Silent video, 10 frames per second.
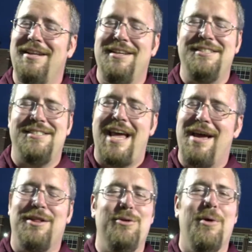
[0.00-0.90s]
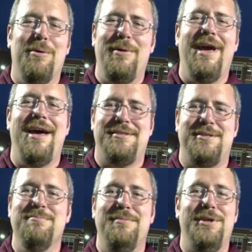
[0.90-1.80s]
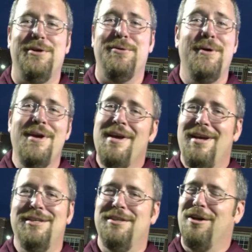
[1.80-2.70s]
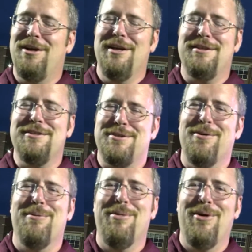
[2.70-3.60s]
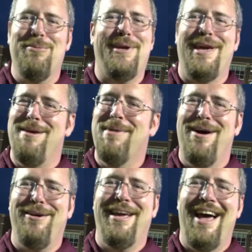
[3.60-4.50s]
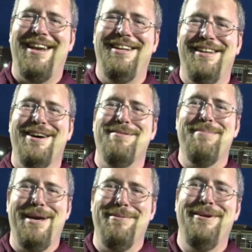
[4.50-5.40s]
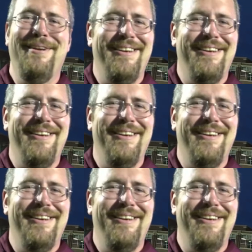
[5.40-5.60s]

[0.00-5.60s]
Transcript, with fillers: did exactly what we asked them to do. And looking at the scoreboard, we came out and got it done, baby.